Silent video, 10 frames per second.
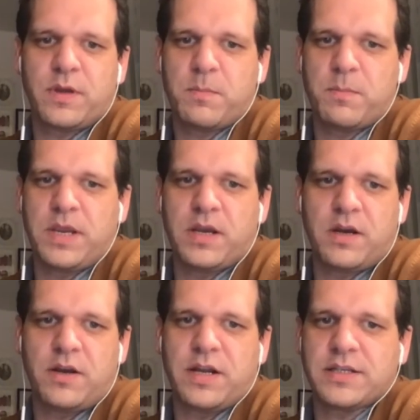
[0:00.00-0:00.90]
me
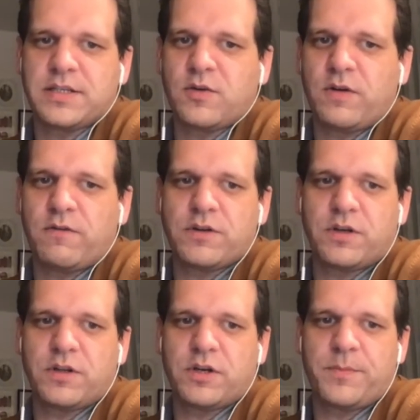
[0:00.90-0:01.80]
on
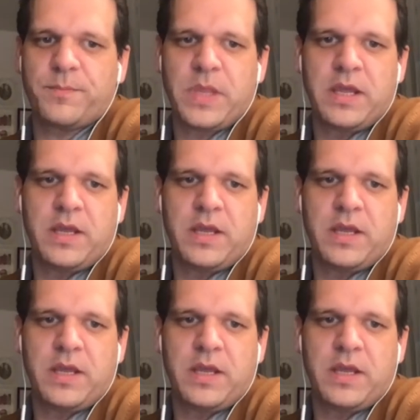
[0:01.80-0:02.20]
seoleverage.com.